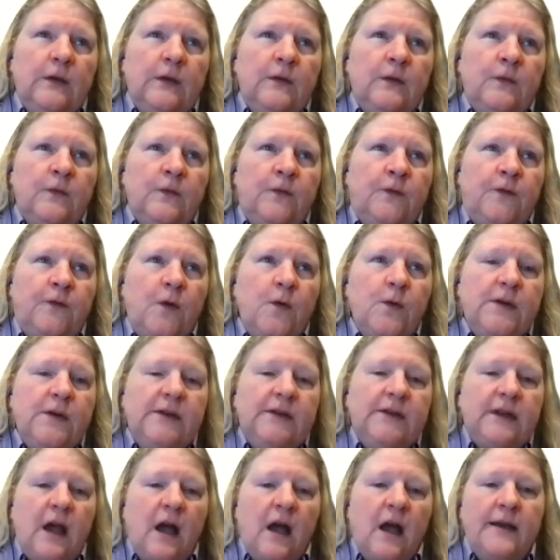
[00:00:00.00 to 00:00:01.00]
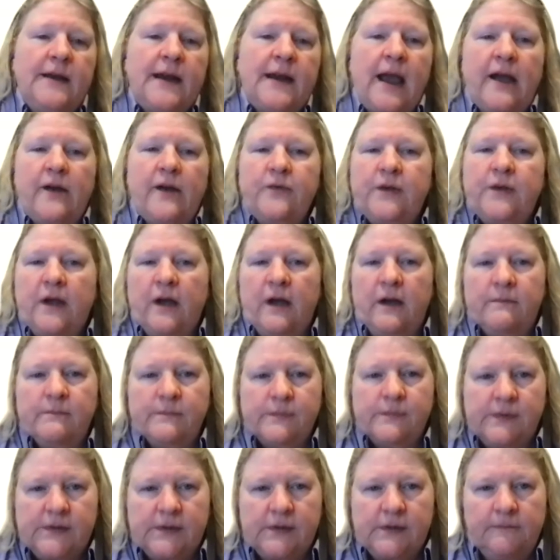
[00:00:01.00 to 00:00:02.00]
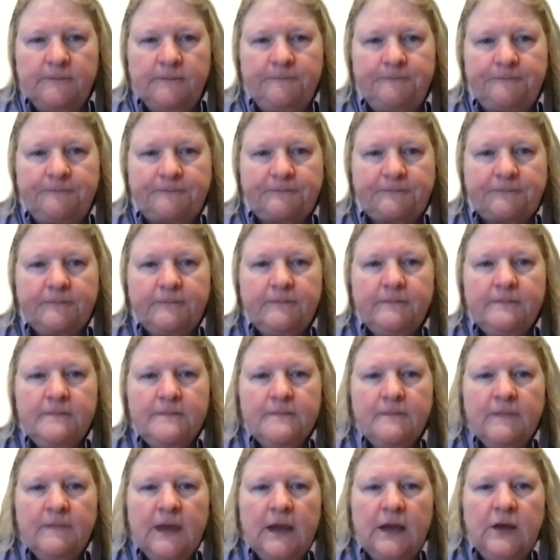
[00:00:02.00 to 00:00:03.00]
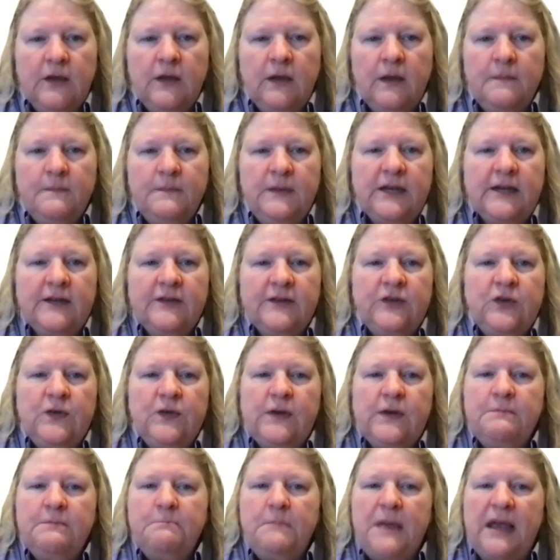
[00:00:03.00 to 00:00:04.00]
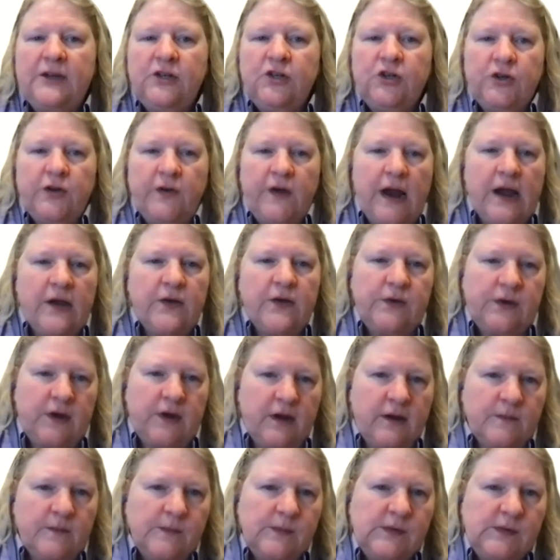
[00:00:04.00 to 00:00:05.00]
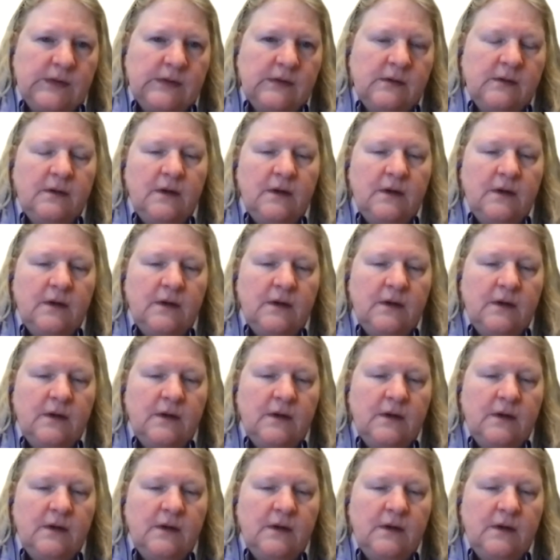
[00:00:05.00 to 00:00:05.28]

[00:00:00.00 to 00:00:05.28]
focus on outcomes, because you can measure outcomes.